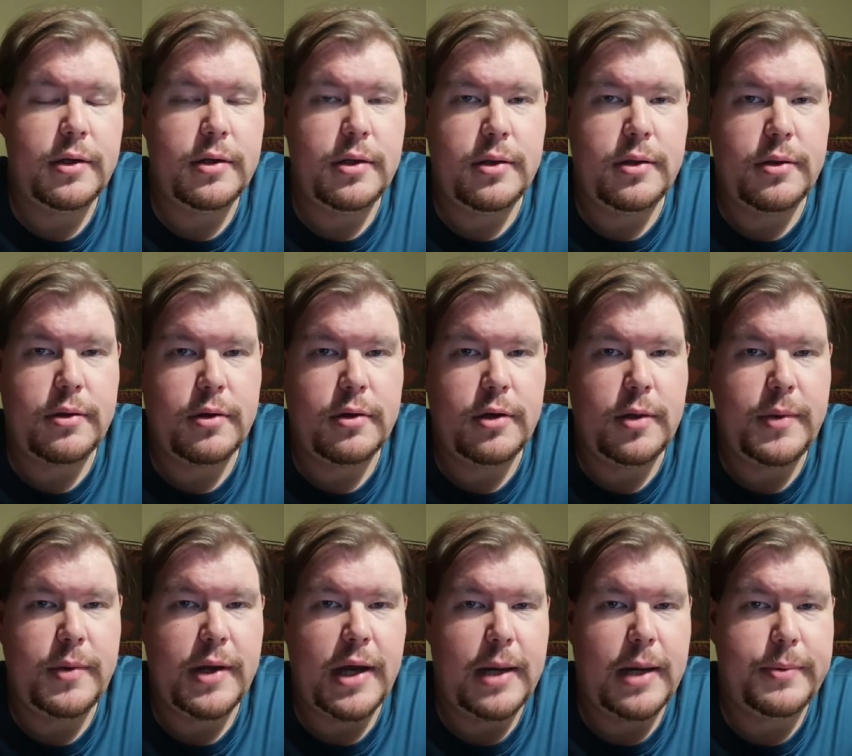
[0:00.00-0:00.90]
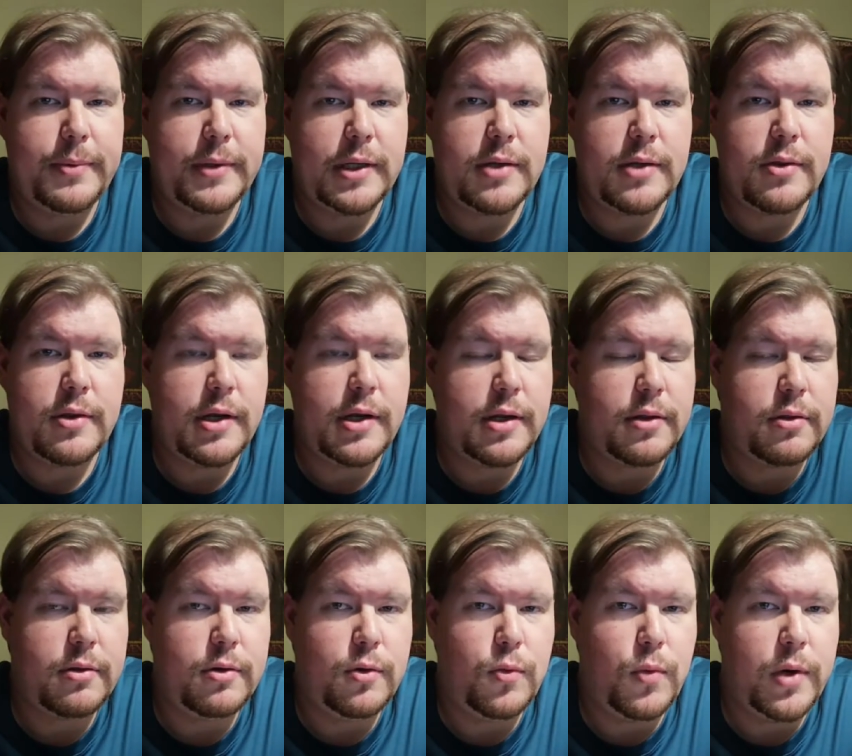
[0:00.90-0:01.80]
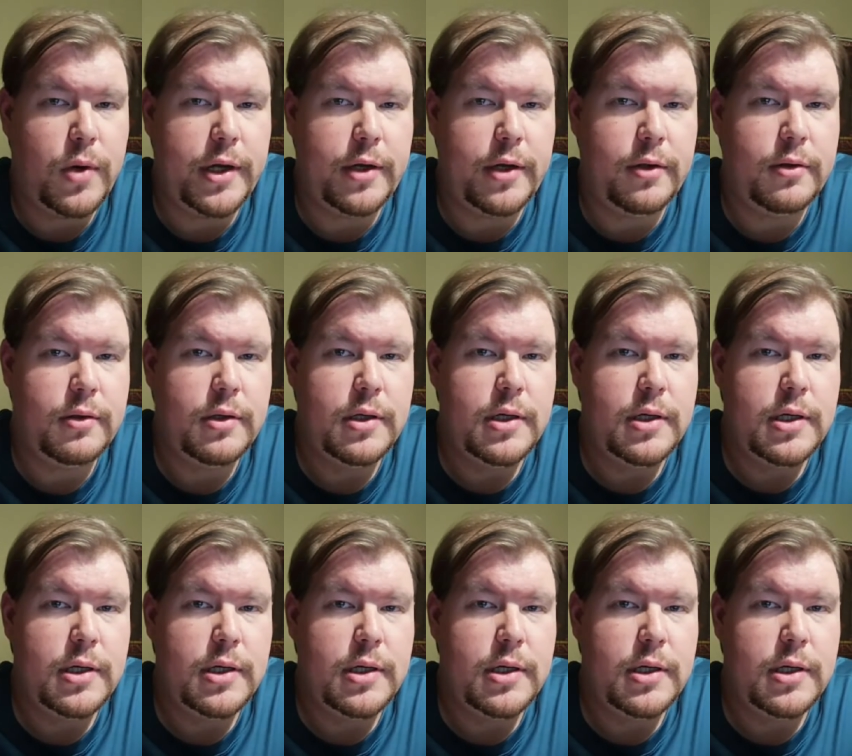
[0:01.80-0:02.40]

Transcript: it's going to be happening in the next little while.